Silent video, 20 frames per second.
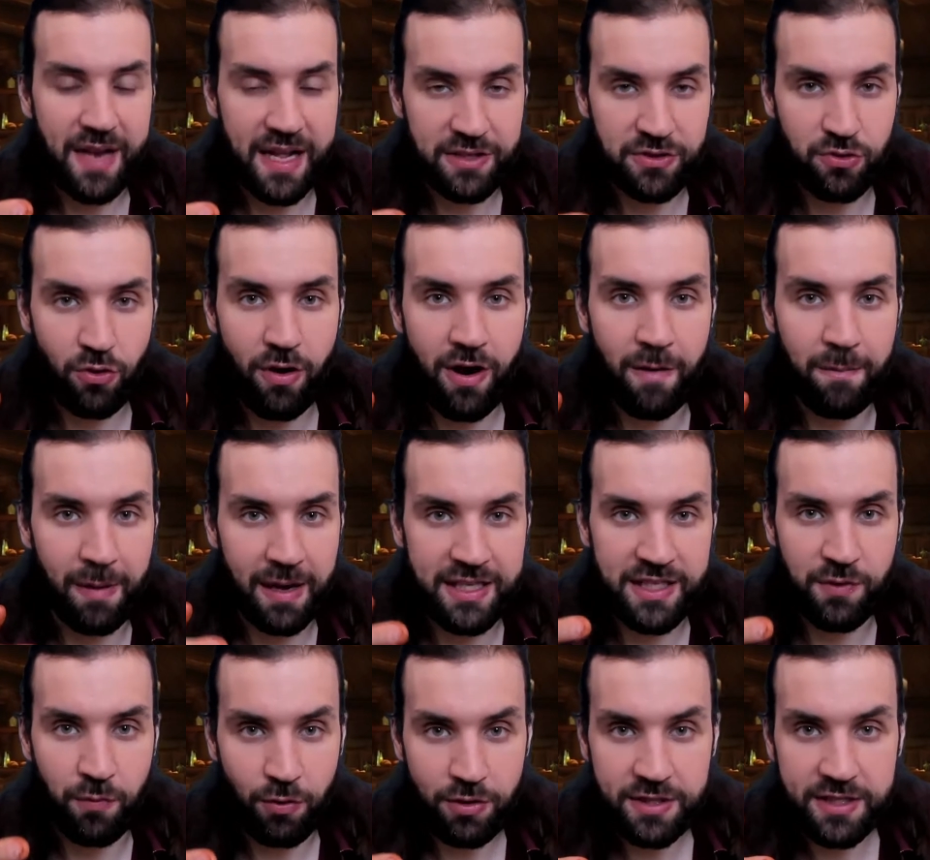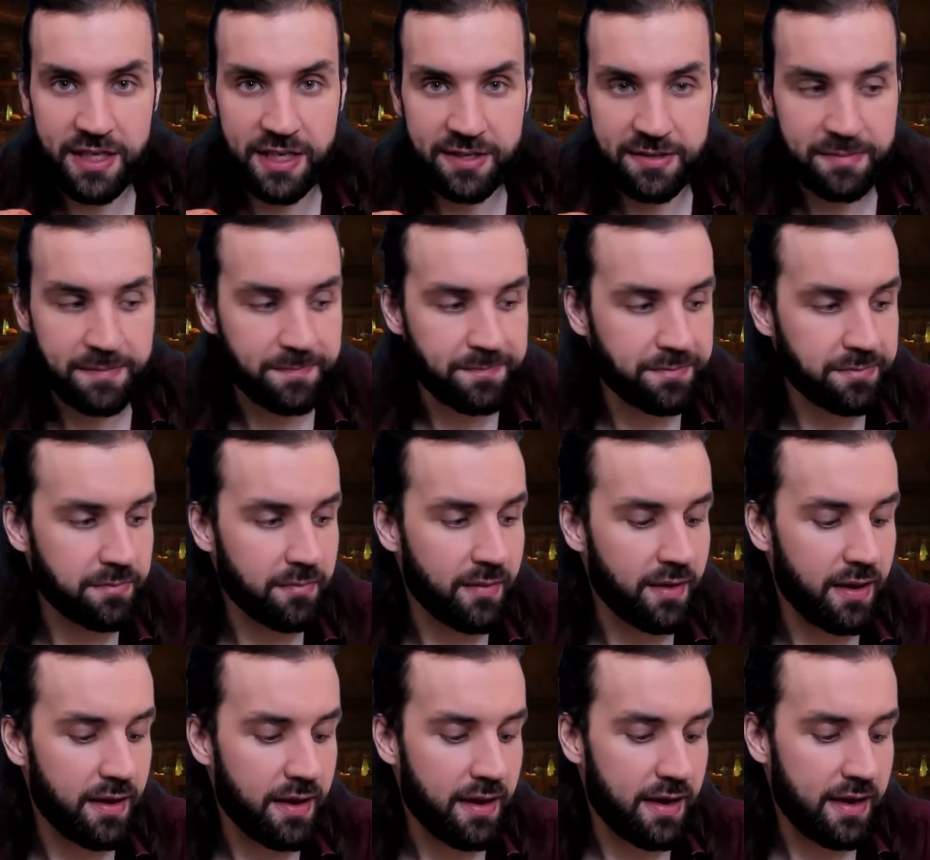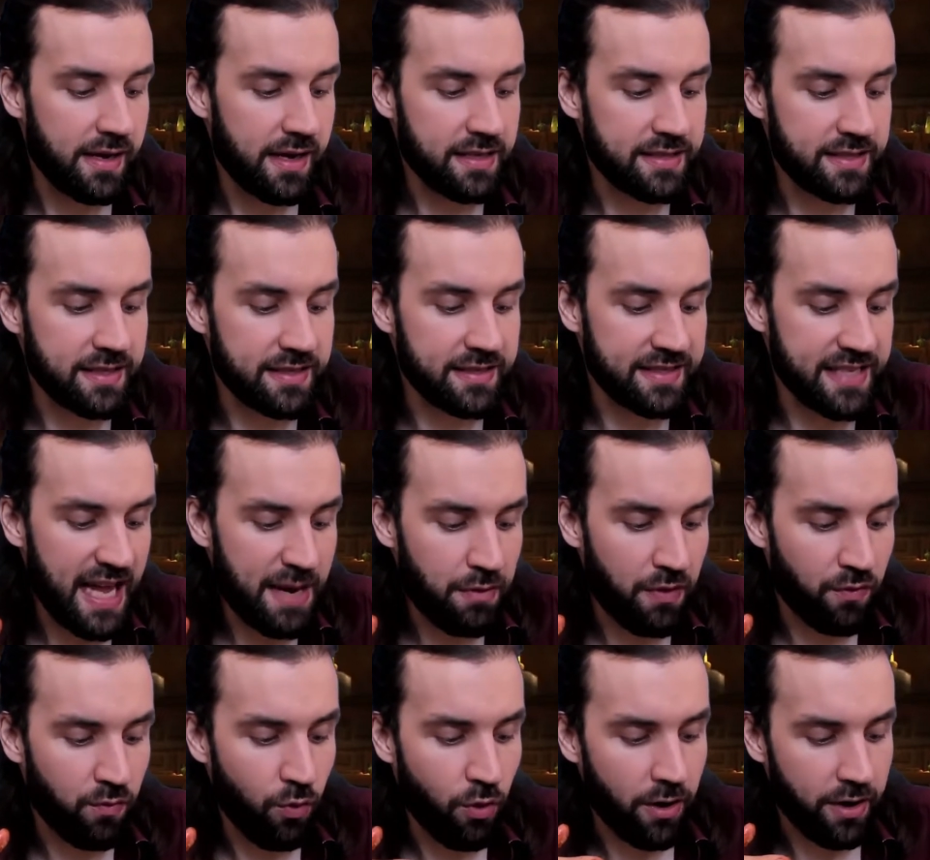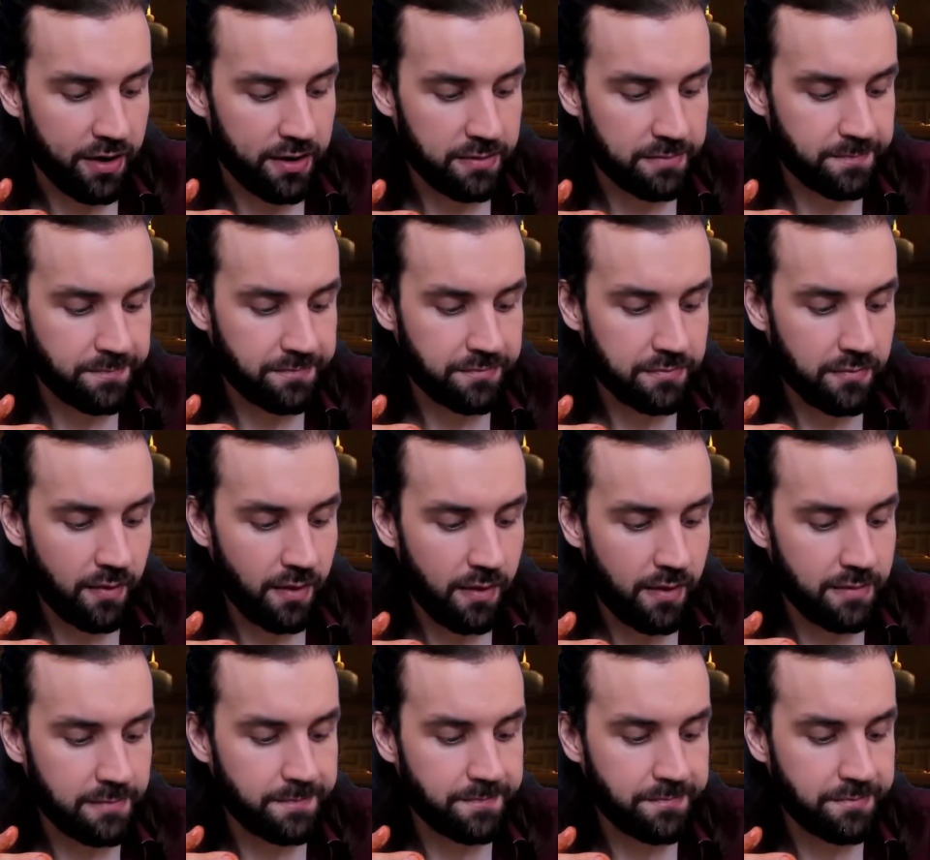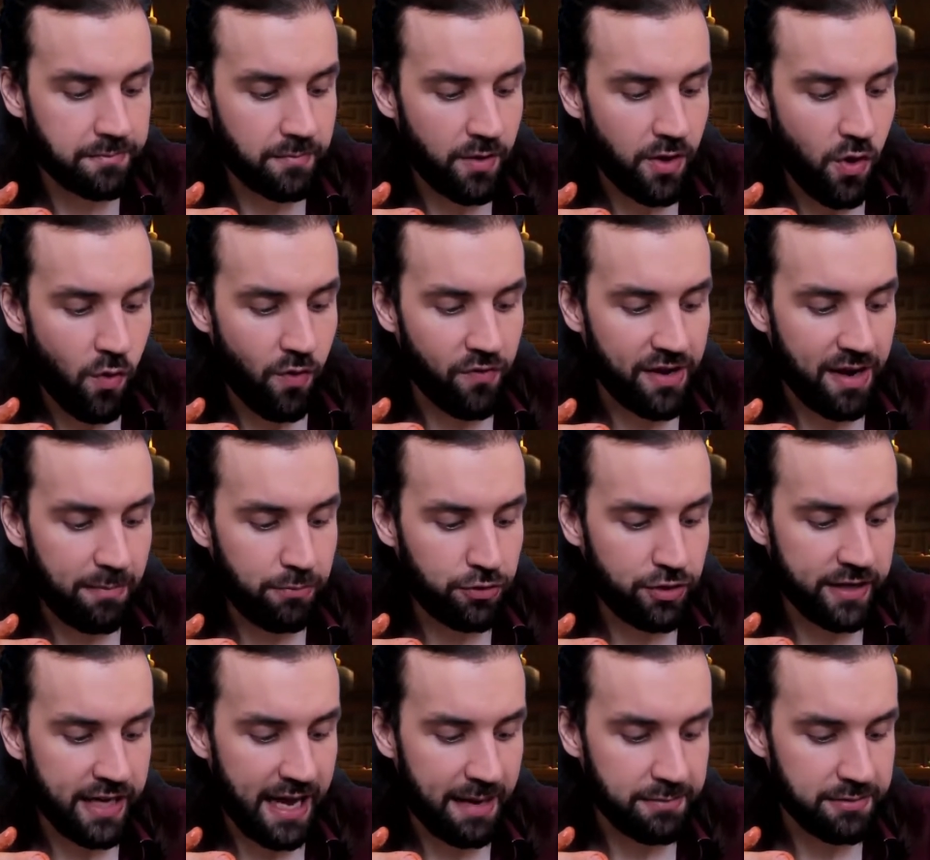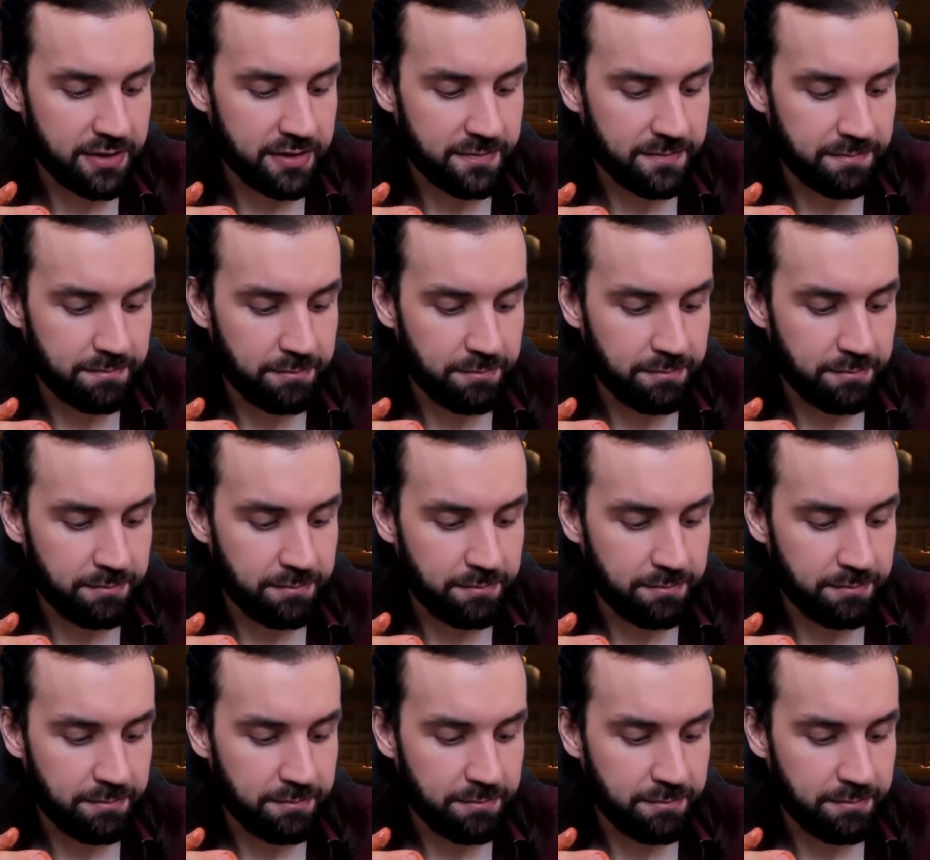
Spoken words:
And so our body wants it. It's the same with work, with computer games,